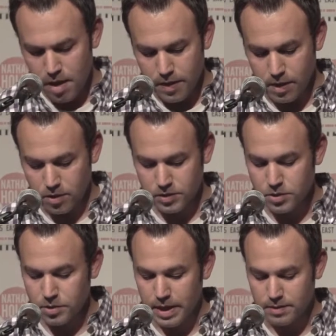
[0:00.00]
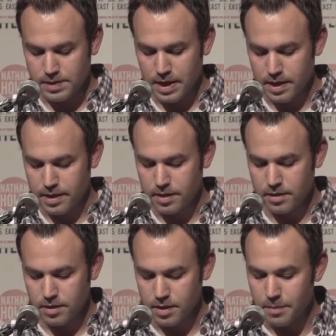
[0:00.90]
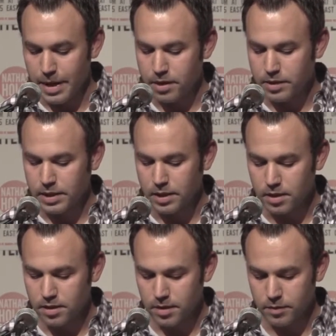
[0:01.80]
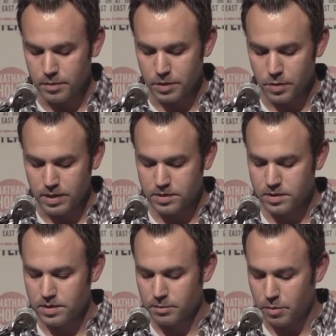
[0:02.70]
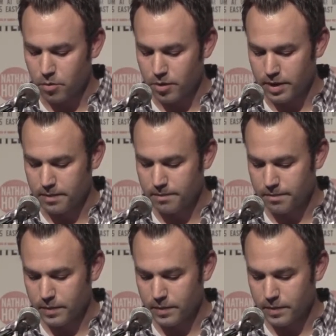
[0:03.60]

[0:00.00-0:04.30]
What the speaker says: They all stood outside in the mild heat of a Midwest summer morning,